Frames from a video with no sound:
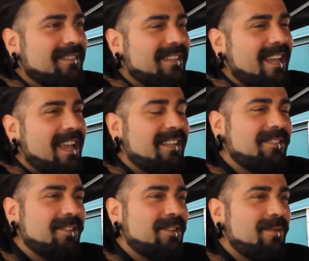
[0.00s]
Yeah,
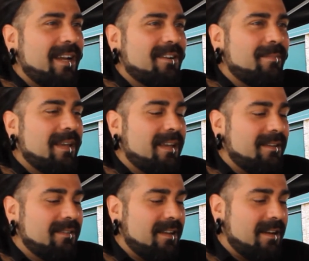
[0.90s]
it's a good record,
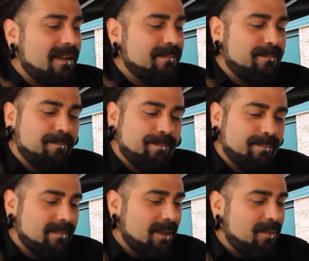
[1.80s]
man.
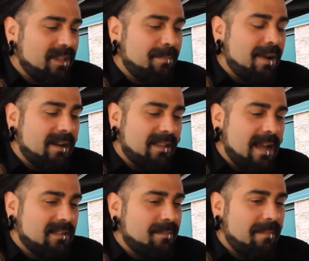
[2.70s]
Really proud of the
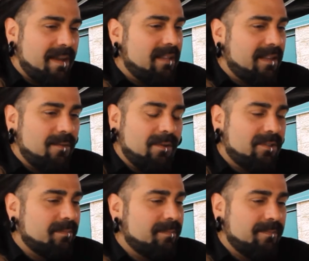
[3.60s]
guys in my band. They wrote
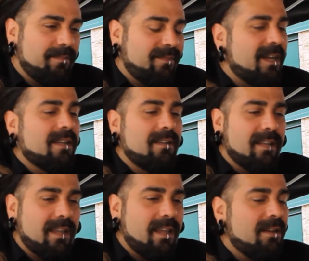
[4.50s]
some fucking
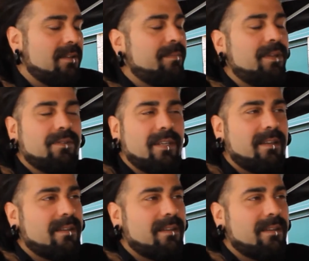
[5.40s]
killer music.